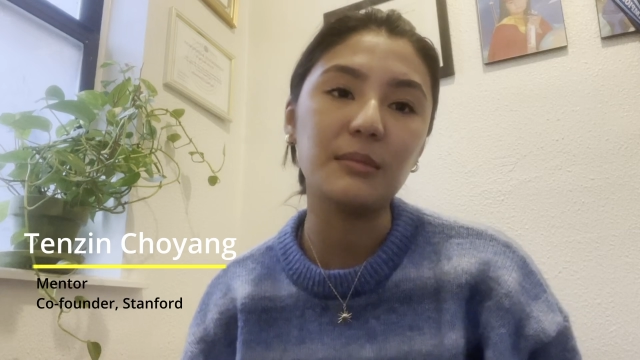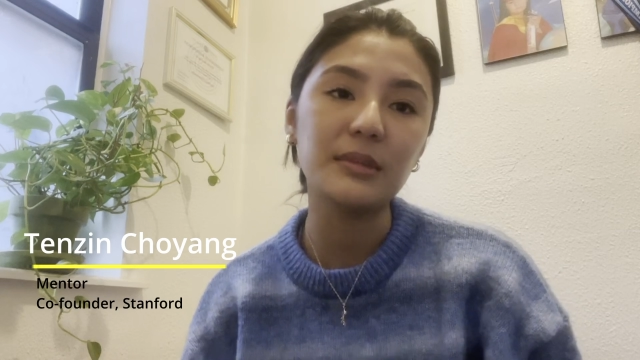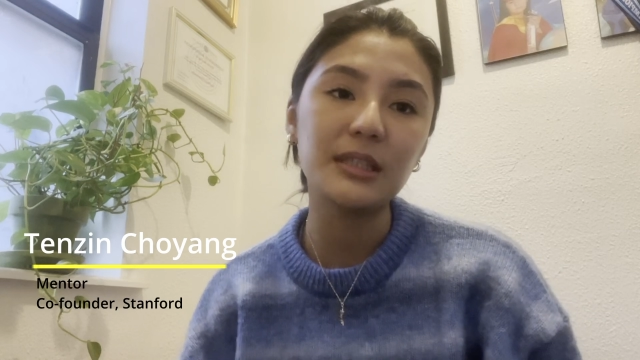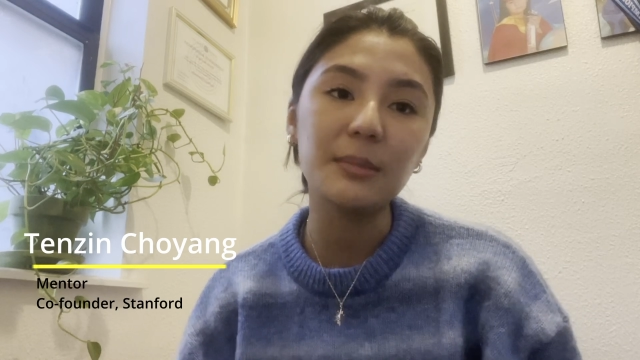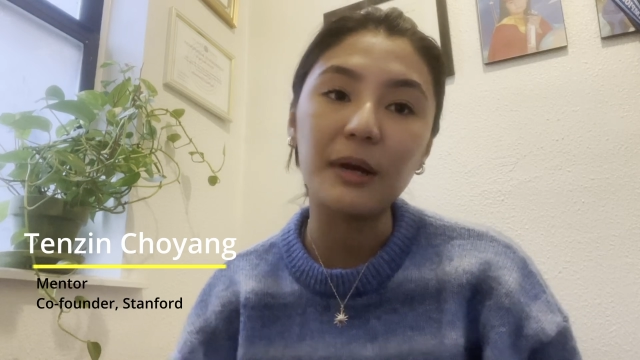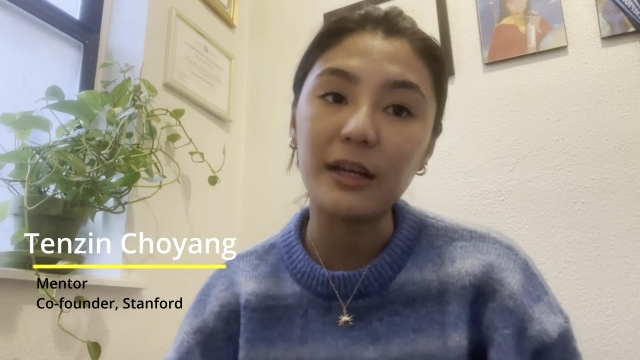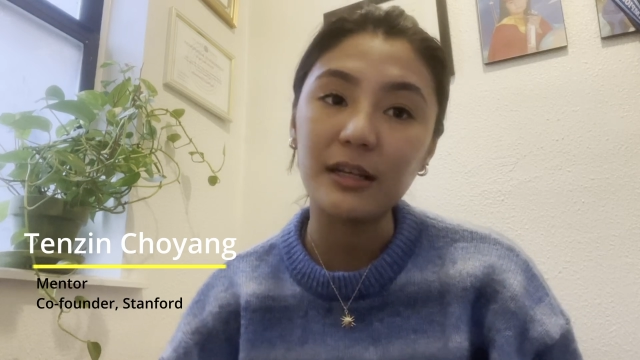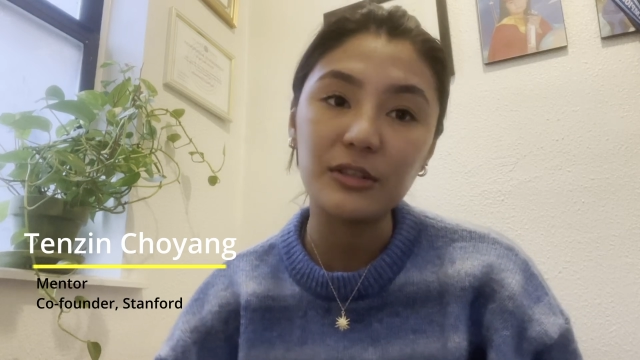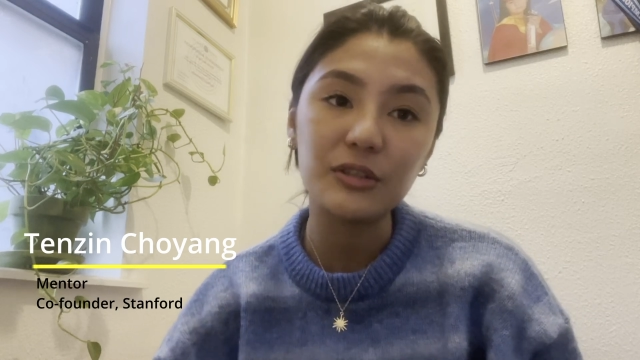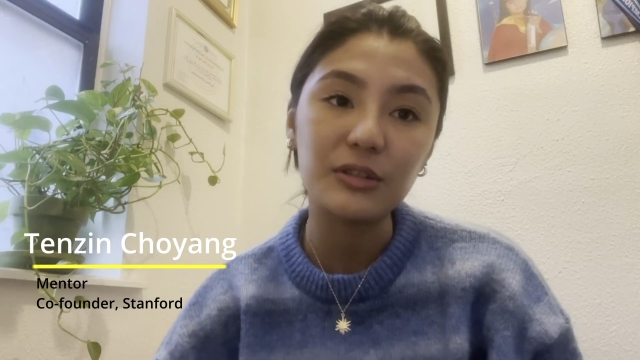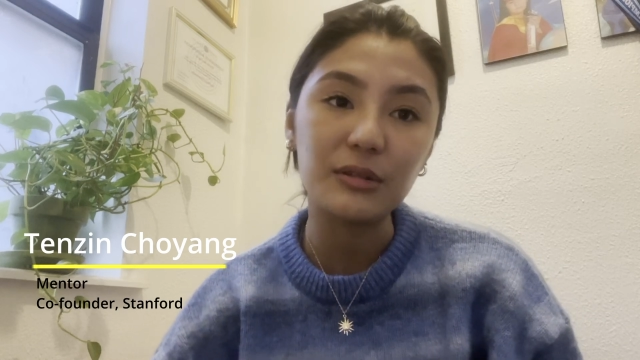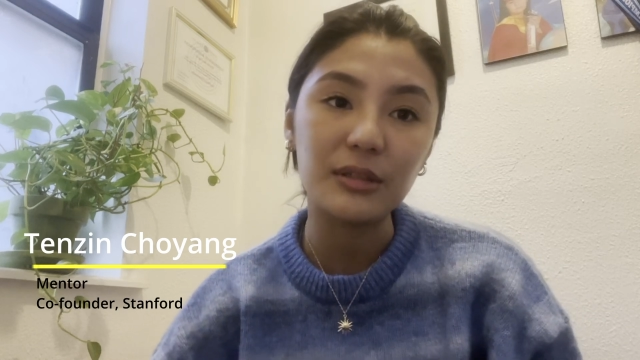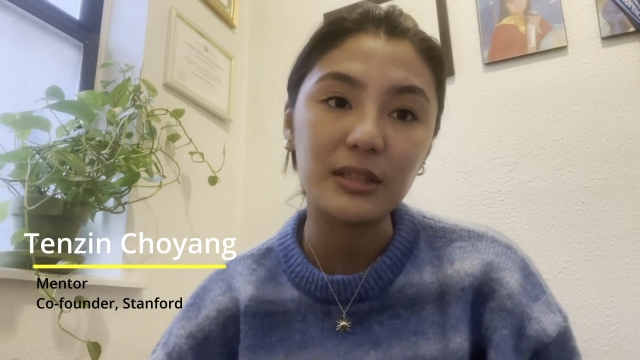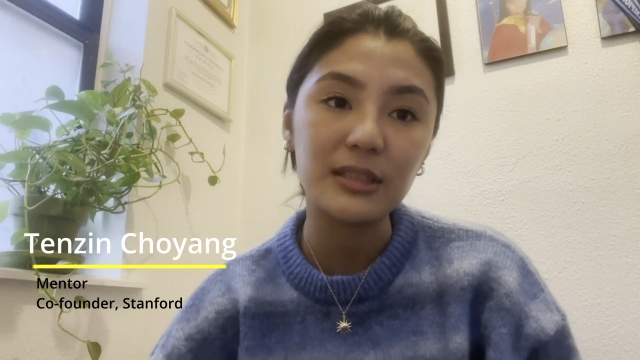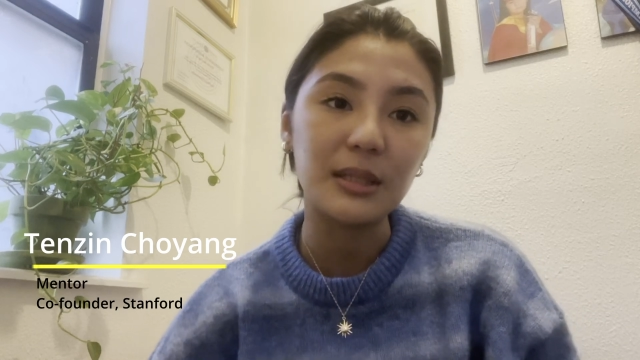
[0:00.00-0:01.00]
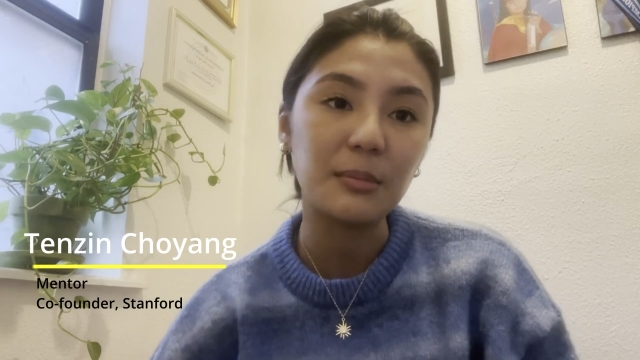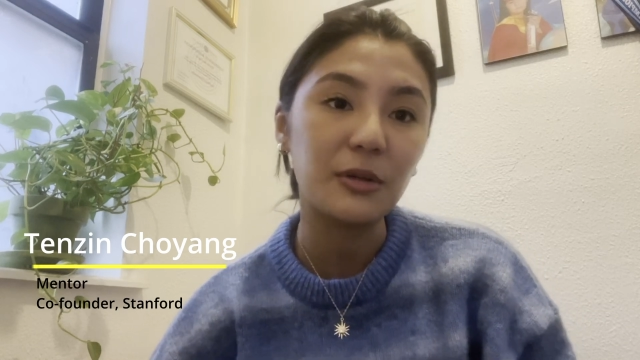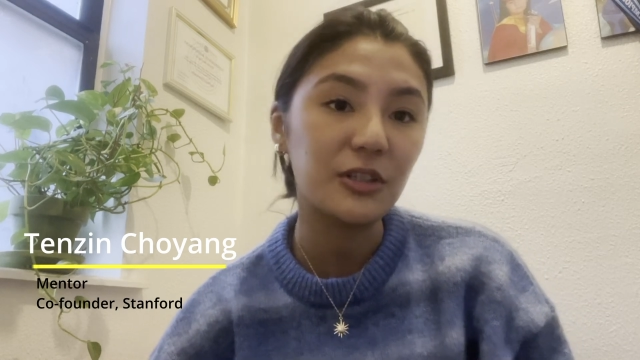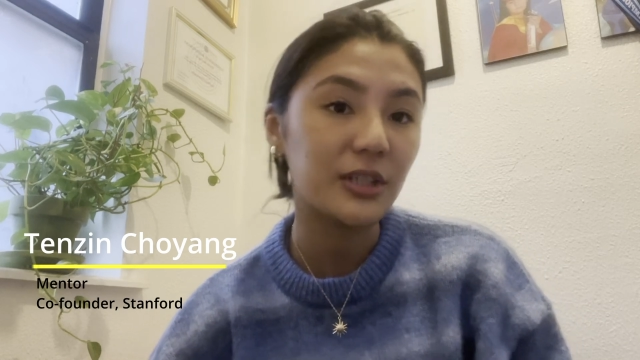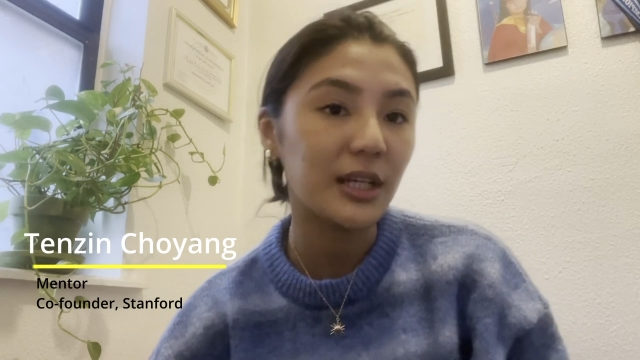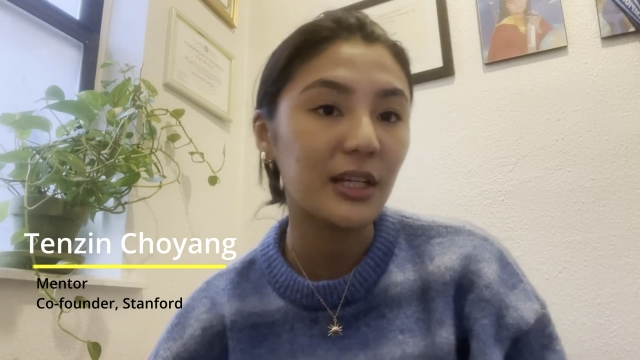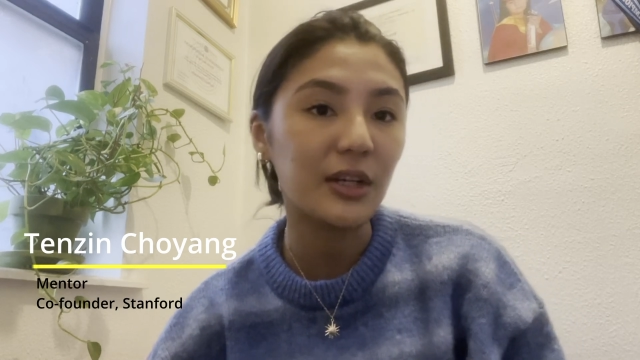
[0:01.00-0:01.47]
Tibetan students in
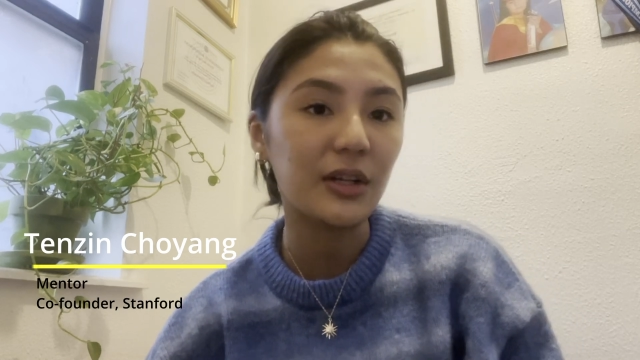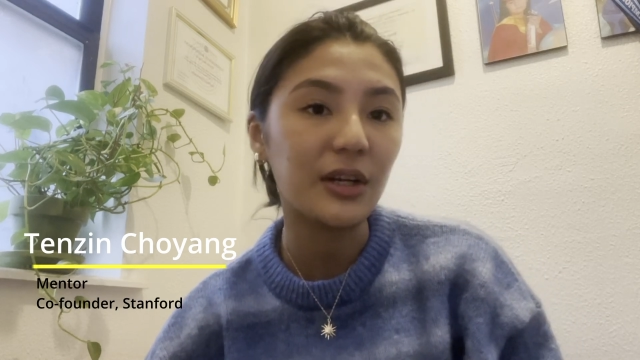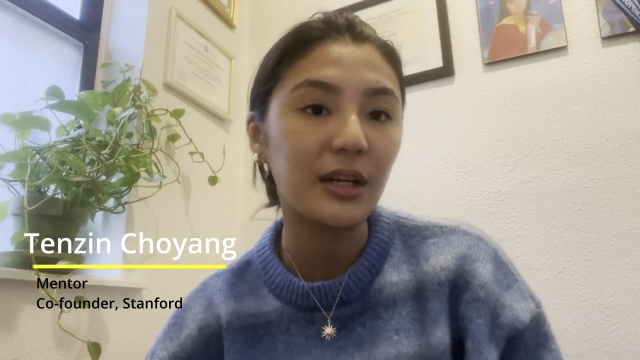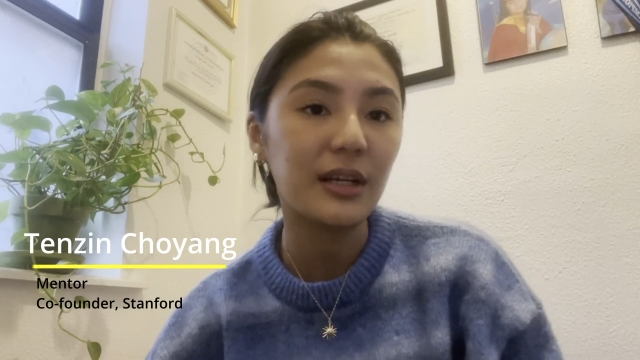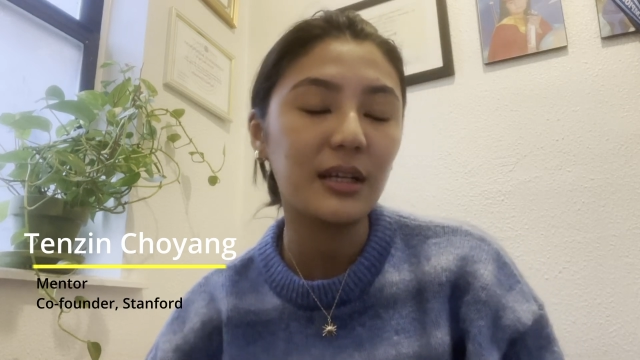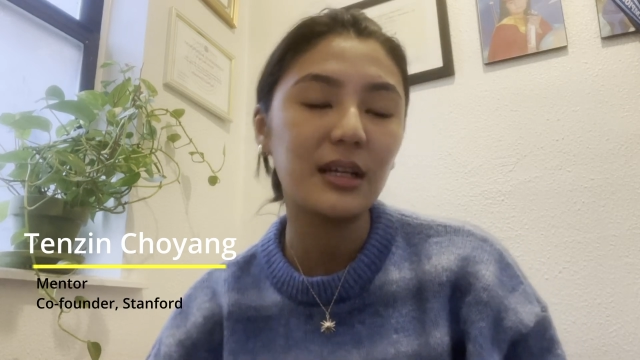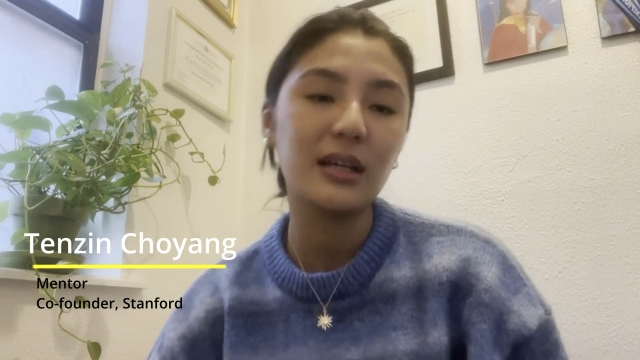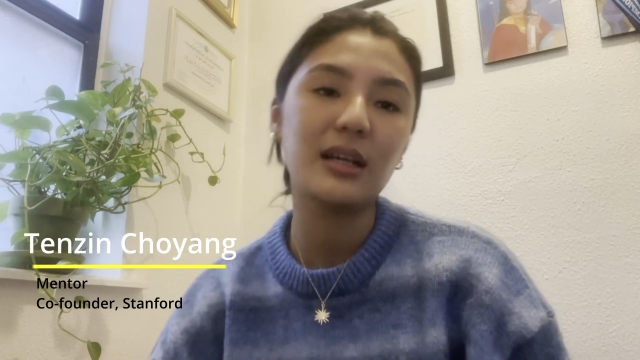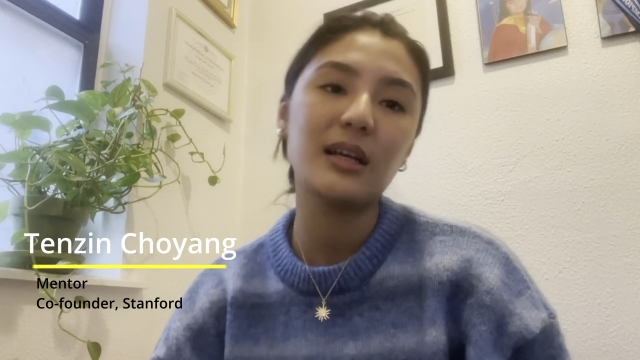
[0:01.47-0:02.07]
particular.